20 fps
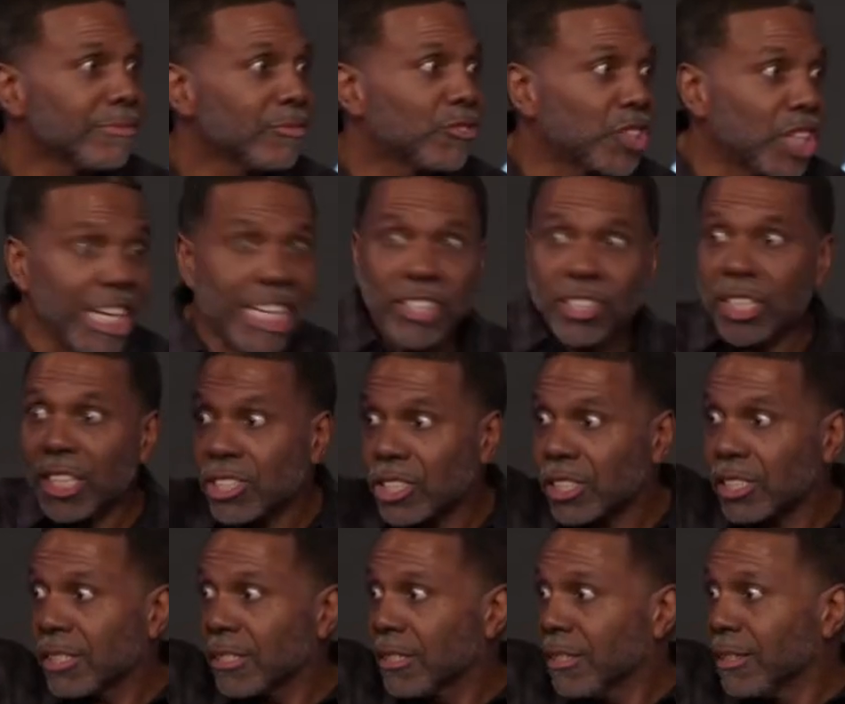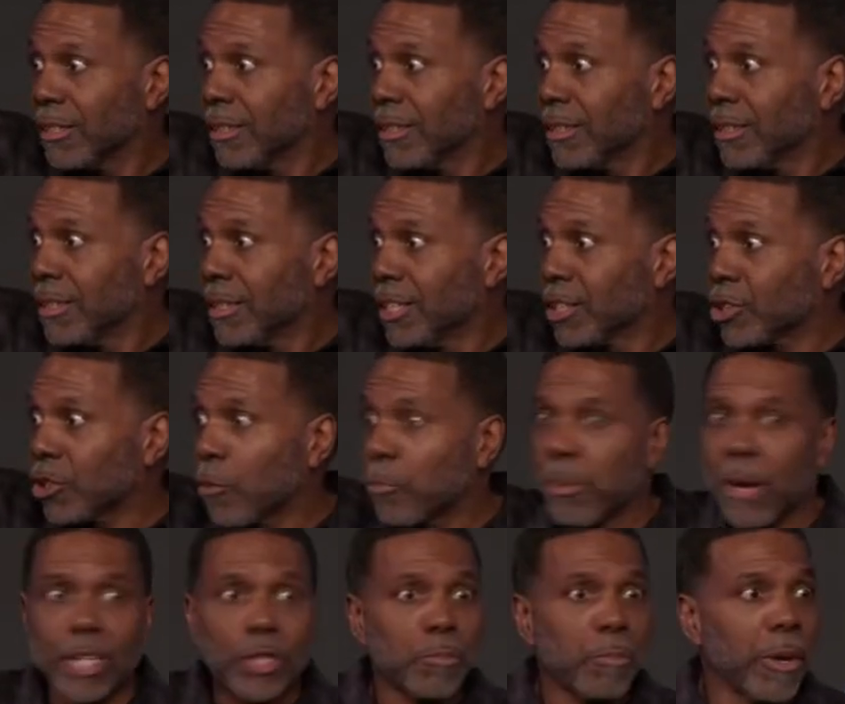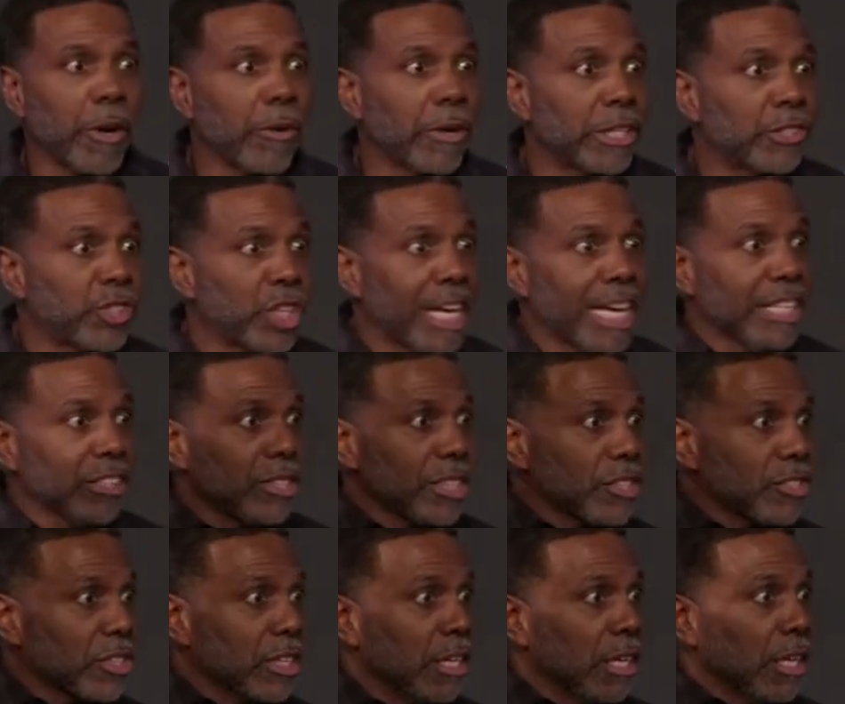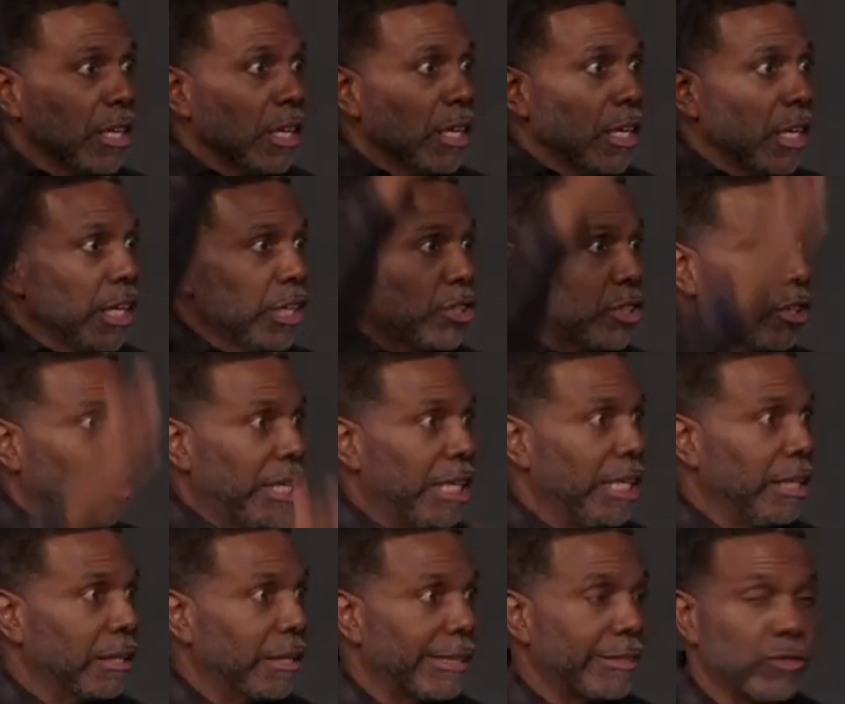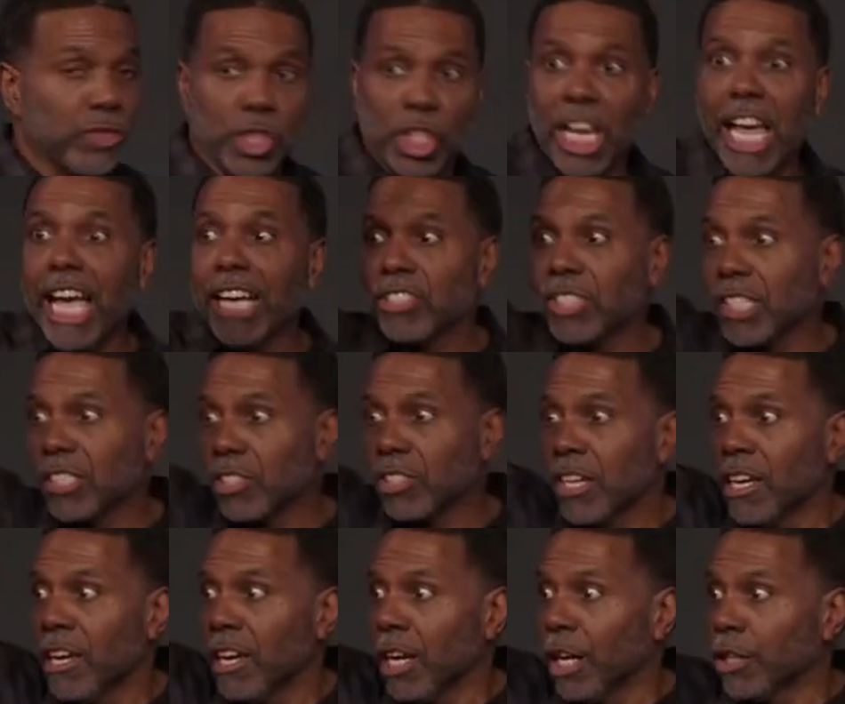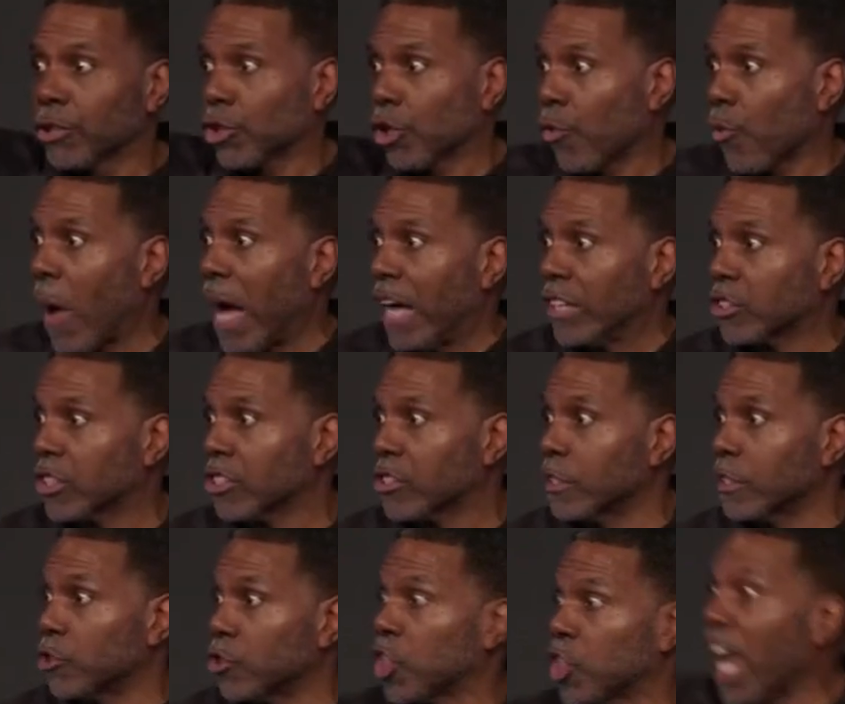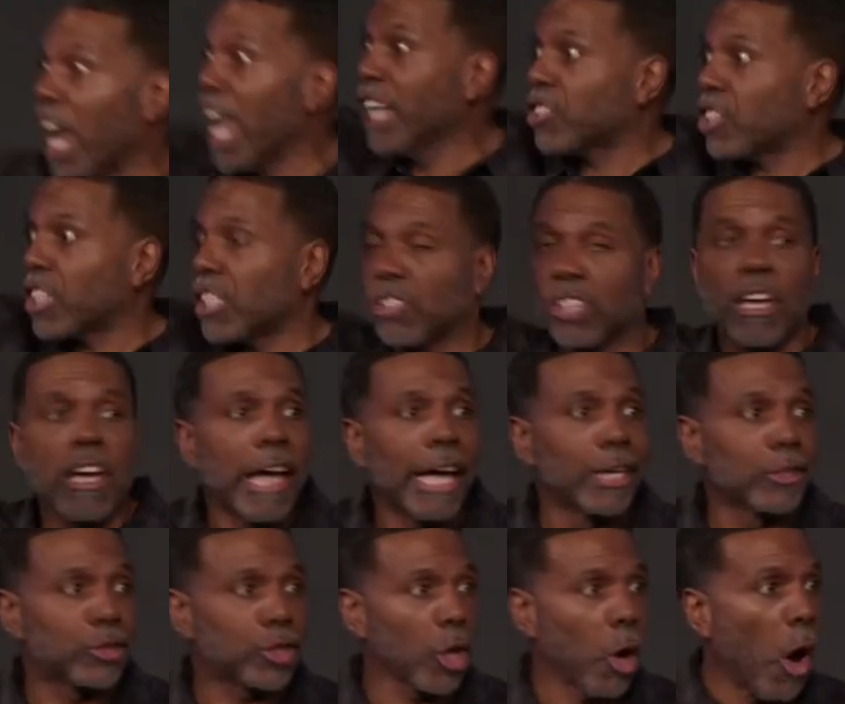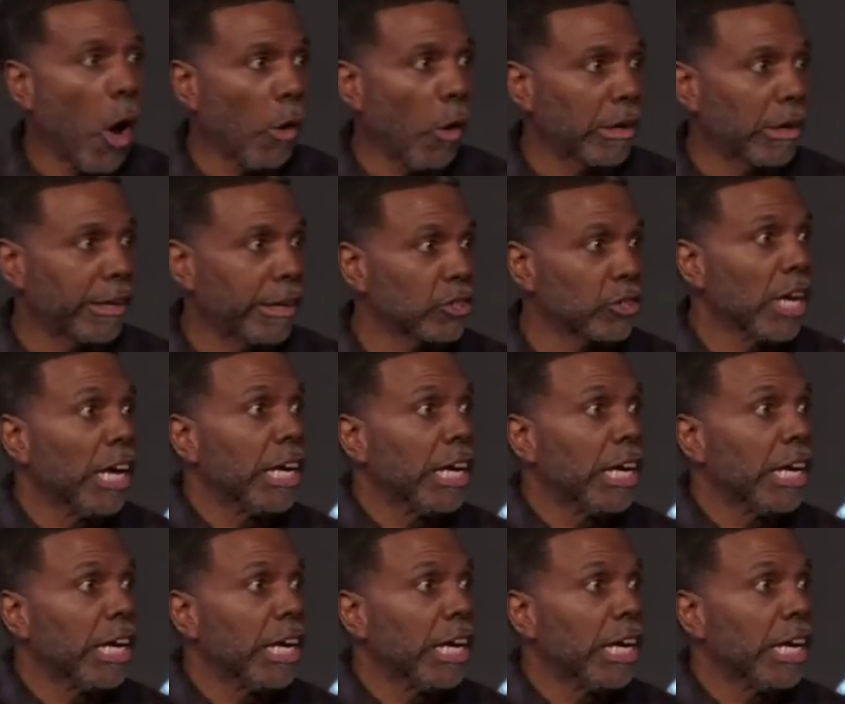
Jesus is your prosperity. Jesus is your healing. Jesus is your righteousness. Jesus is your holiness.